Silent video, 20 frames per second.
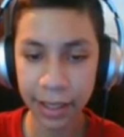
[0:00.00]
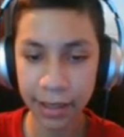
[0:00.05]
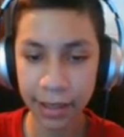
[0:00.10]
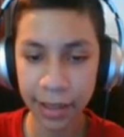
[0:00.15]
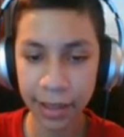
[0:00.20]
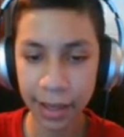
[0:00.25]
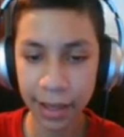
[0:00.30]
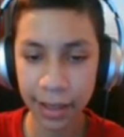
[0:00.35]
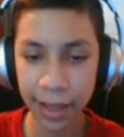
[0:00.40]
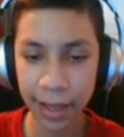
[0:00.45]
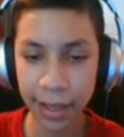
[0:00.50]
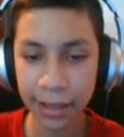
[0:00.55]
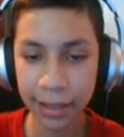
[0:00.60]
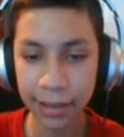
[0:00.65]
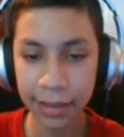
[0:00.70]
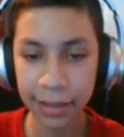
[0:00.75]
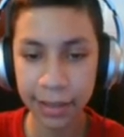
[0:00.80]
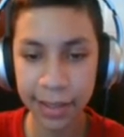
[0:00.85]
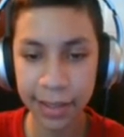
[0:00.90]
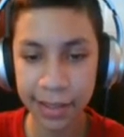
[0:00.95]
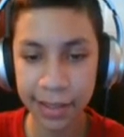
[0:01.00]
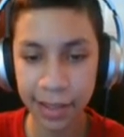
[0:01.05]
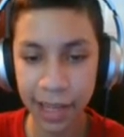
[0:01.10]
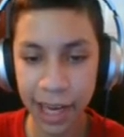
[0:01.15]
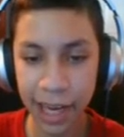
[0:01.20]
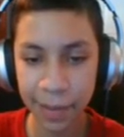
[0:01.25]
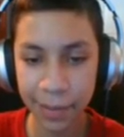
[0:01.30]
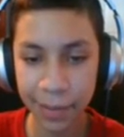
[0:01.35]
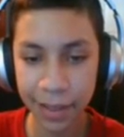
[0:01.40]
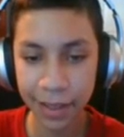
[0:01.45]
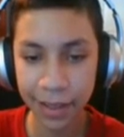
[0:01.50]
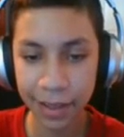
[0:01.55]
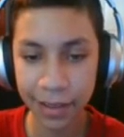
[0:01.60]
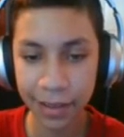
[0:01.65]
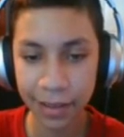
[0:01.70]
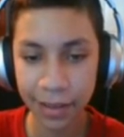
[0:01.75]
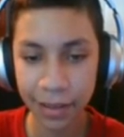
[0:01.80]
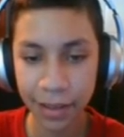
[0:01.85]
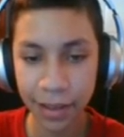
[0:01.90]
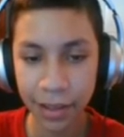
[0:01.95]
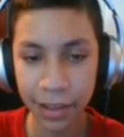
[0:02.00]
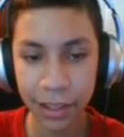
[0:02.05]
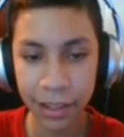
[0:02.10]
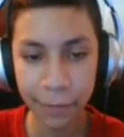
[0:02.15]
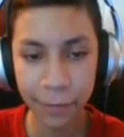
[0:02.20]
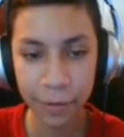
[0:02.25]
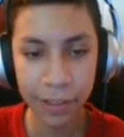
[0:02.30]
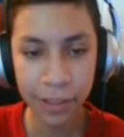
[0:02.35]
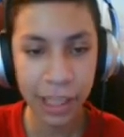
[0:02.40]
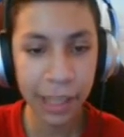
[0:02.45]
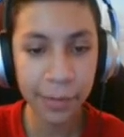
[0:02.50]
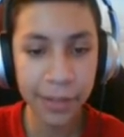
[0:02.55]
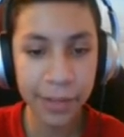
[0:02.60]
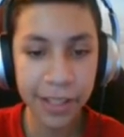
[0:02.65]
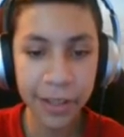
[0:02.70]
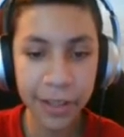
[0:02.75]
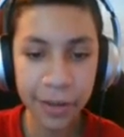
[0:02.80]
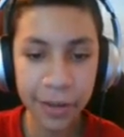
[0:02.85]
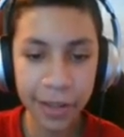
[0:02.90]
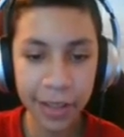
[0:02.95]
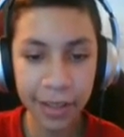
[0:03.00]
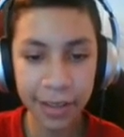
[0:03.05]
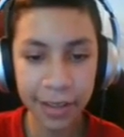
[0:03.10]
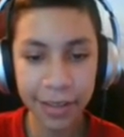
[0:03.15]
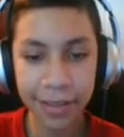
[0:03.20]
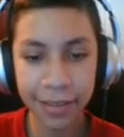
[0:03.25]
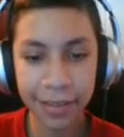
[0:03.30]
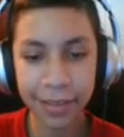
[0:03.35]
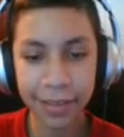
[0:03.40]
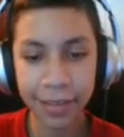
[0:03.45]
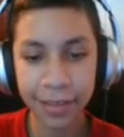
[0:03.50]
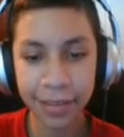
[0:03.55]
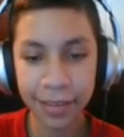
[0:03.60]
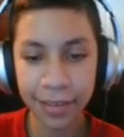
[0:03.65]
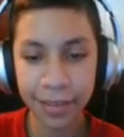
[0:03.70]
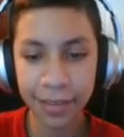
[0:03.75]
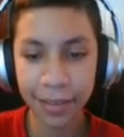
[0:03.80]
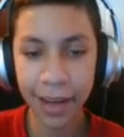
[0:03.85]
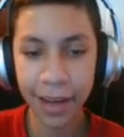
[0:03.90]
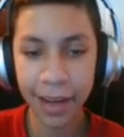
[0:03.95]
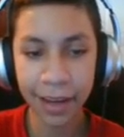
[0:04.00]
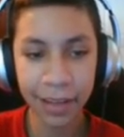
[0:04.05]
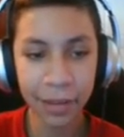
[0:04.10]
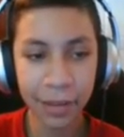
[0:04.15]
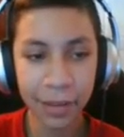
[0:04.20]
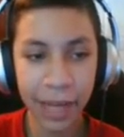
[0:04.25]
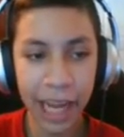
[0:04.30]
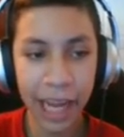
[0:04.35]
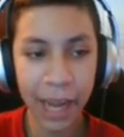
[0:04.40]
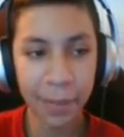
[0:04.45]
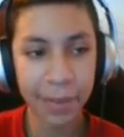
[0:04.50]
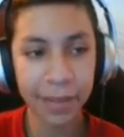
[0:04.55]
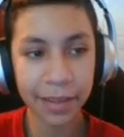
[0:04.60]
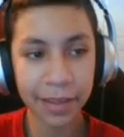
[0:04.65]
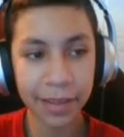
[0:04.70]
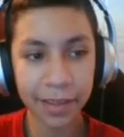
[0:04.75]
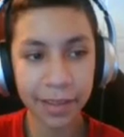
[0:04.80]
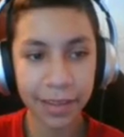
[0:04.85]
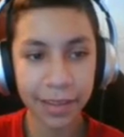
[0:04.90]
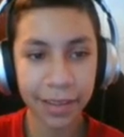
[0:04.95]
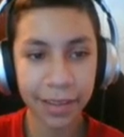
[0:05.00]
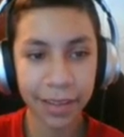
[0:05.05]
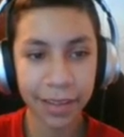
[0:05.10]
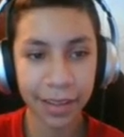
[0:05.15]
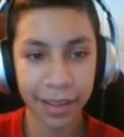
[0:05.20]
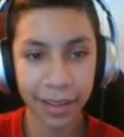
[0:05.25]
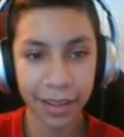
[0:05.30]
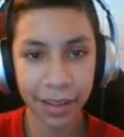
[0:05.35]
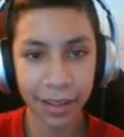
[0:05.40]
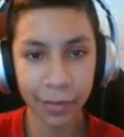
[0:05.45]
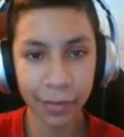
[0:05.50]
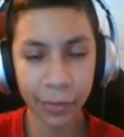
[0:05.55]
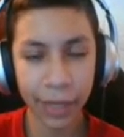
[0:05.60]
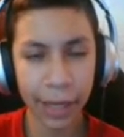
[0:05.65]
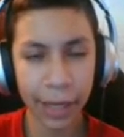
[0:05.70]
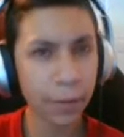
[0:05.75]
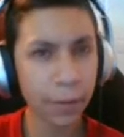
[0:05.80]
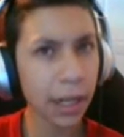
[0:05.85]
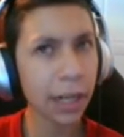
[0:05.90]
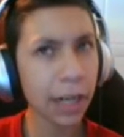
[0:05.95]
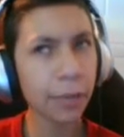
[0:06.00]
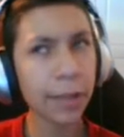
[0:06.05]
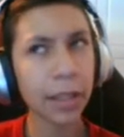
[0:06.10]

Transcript: not liking the things that are happening. The first game was so good. I don't know what happened. Wait, I forgot if we